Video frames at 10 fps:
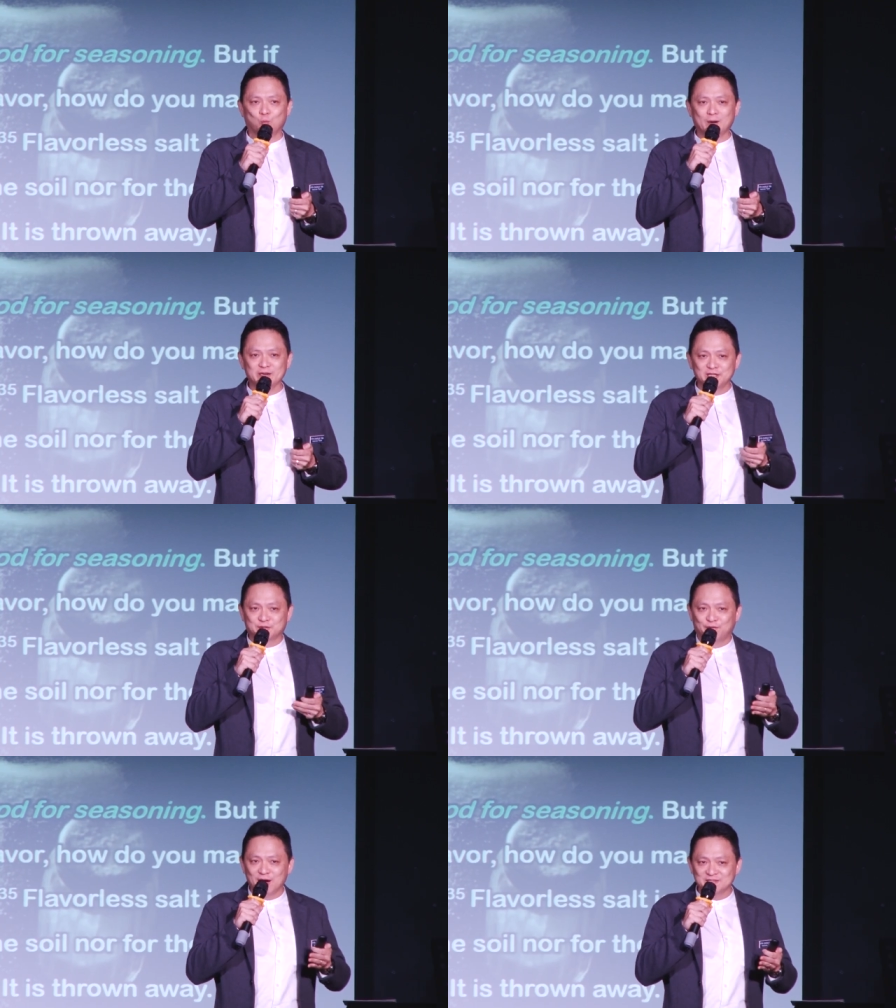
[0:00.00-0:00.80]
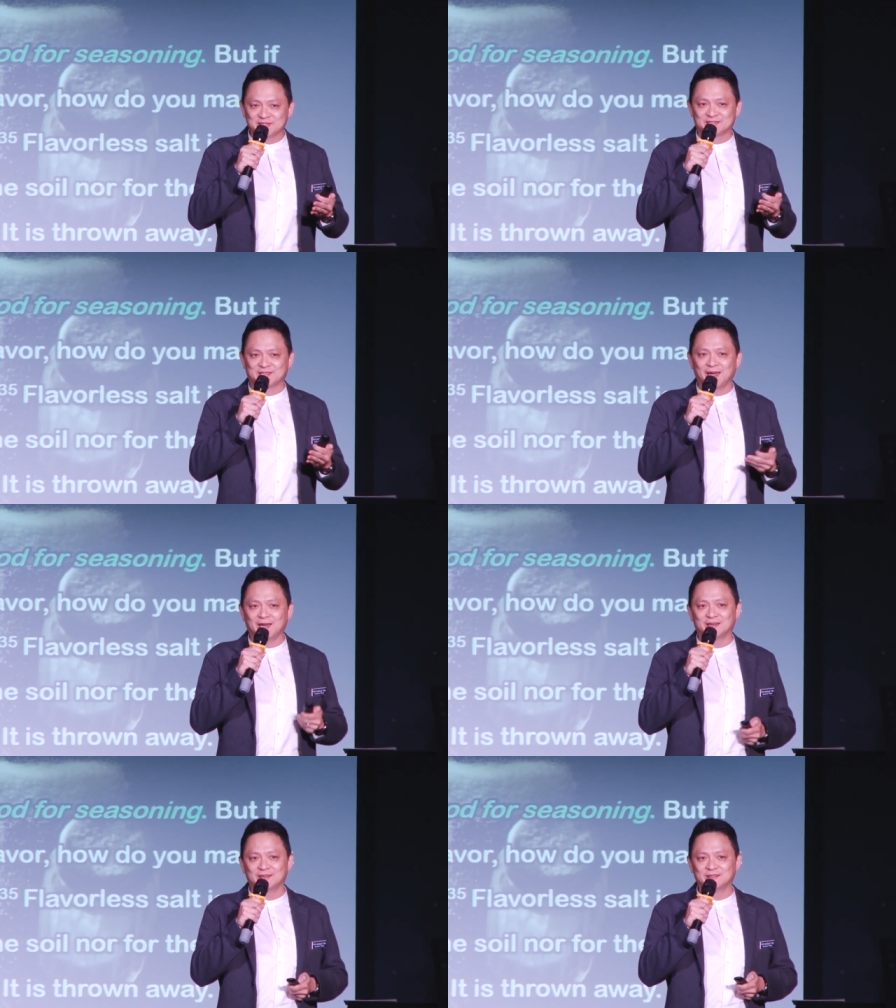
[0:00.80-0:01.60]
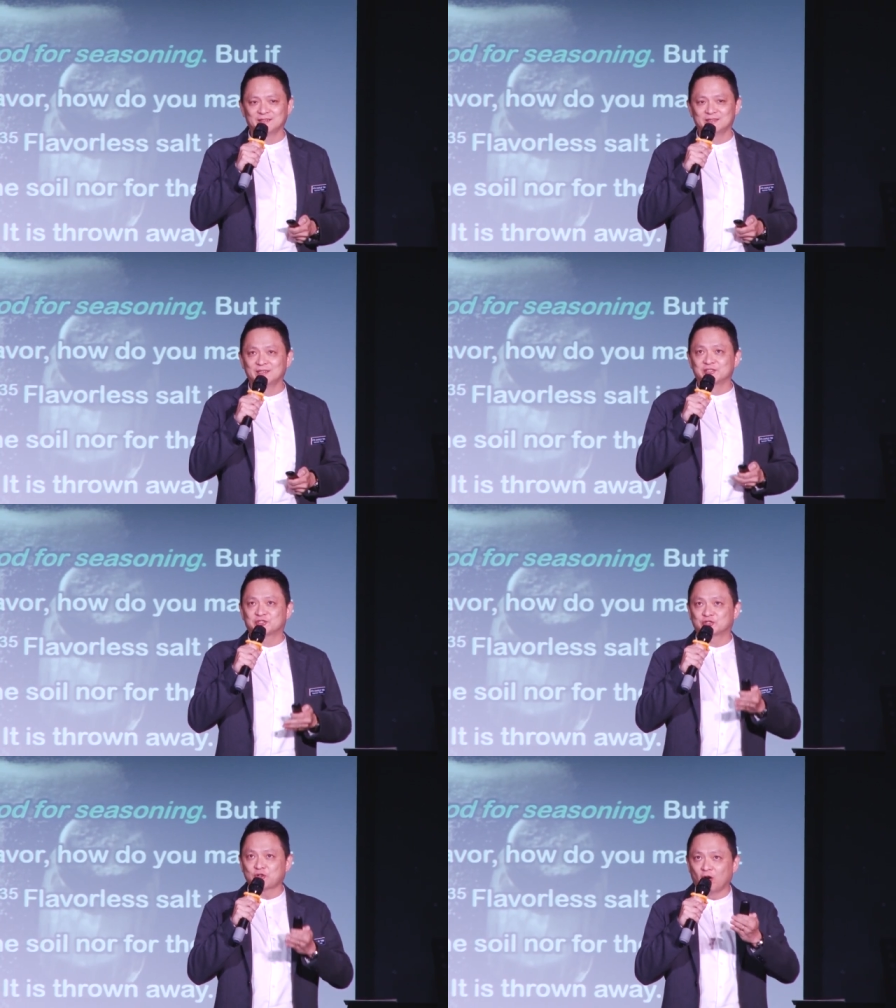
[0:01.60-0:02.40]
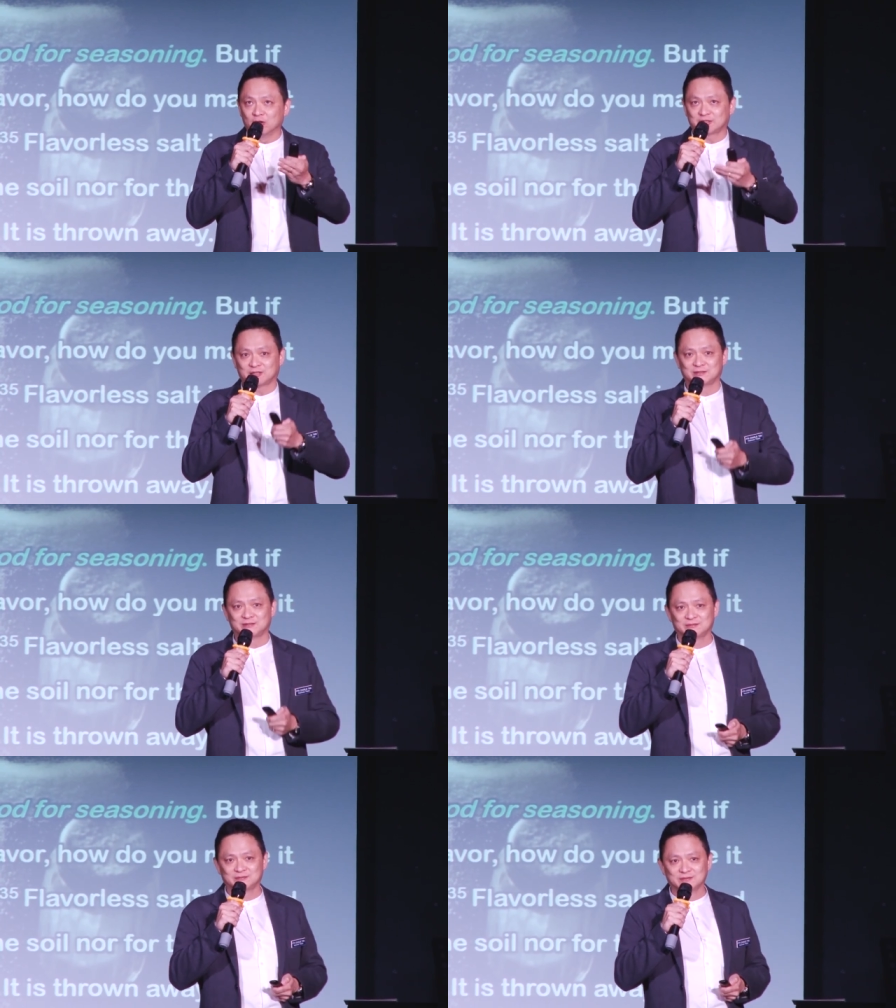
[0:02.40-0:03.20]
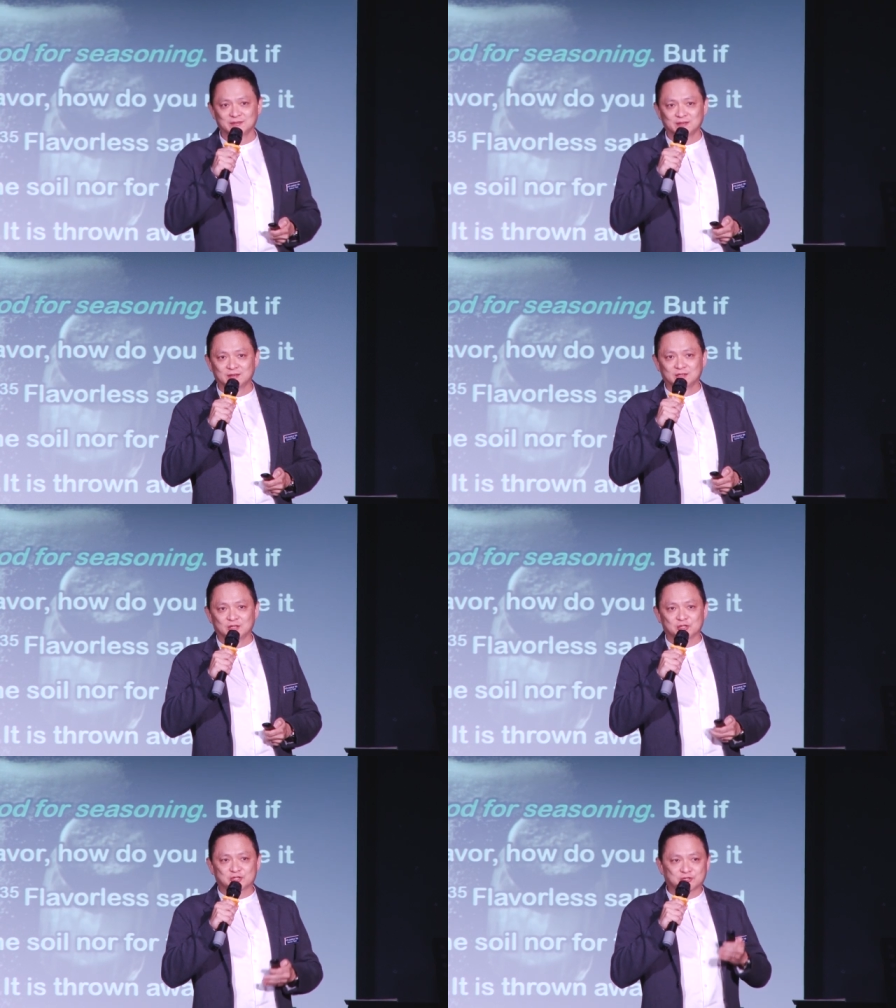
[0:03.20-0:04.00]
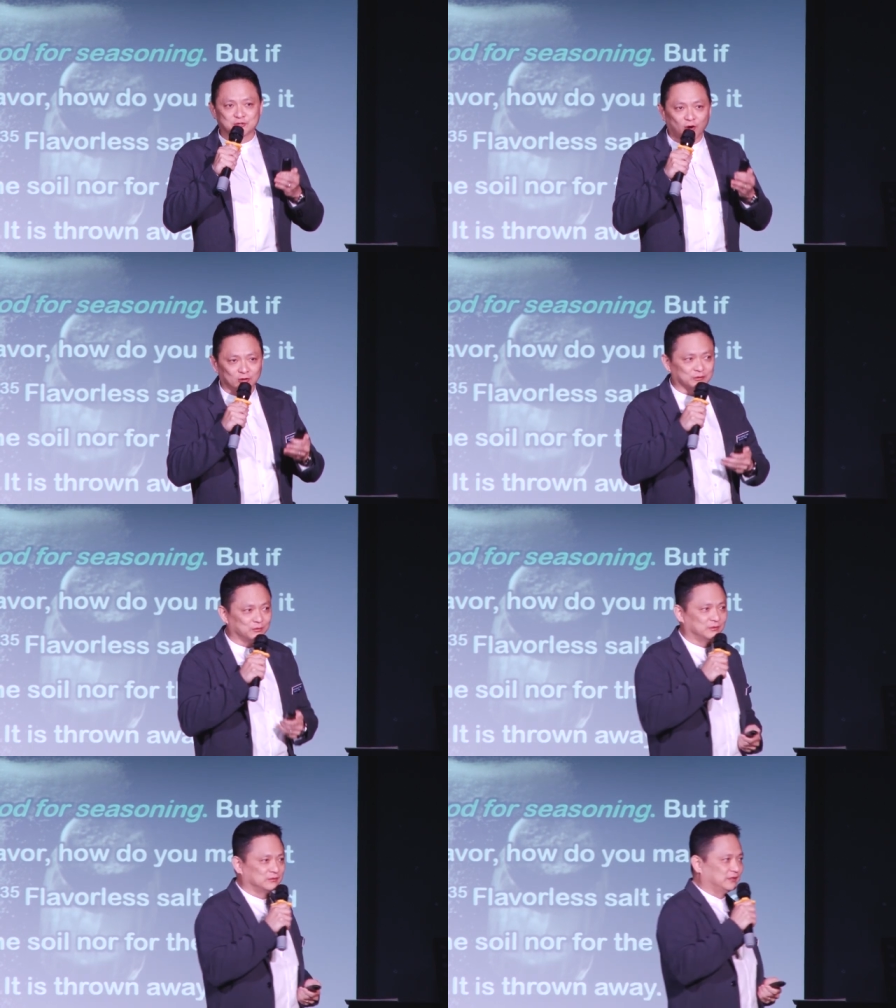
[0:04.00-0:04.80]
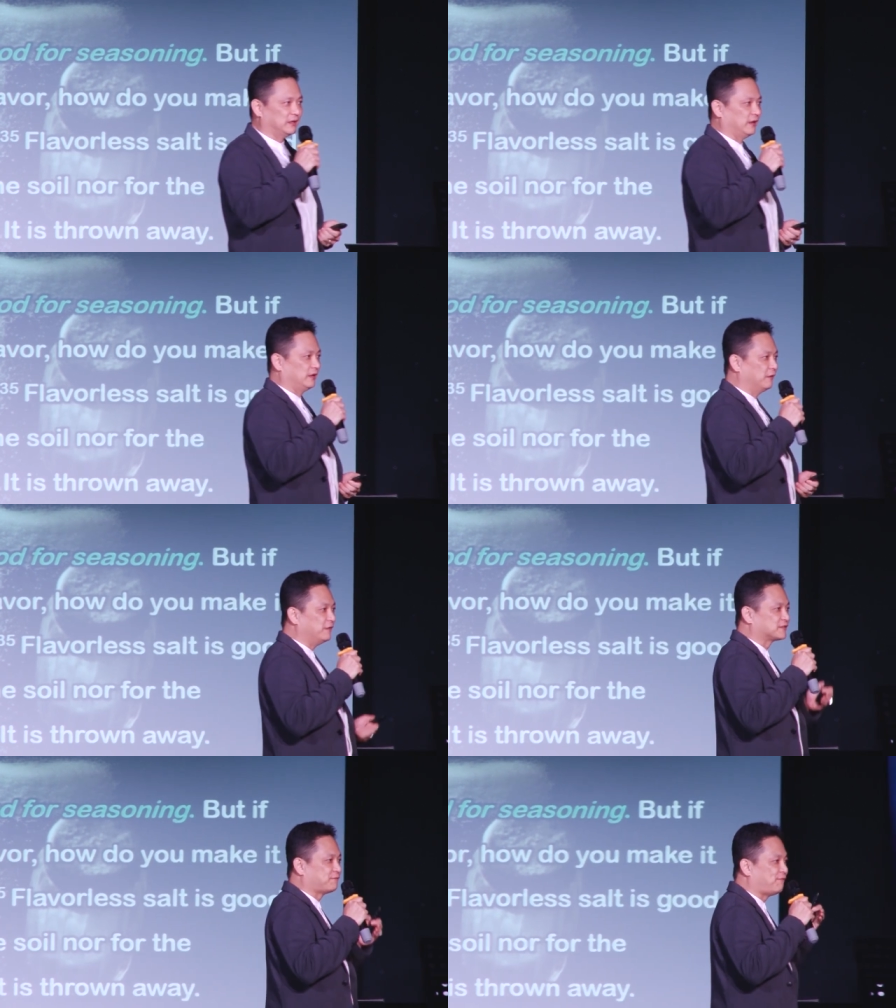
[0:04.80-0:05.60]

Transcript: What this verse is saying salt, salt, if its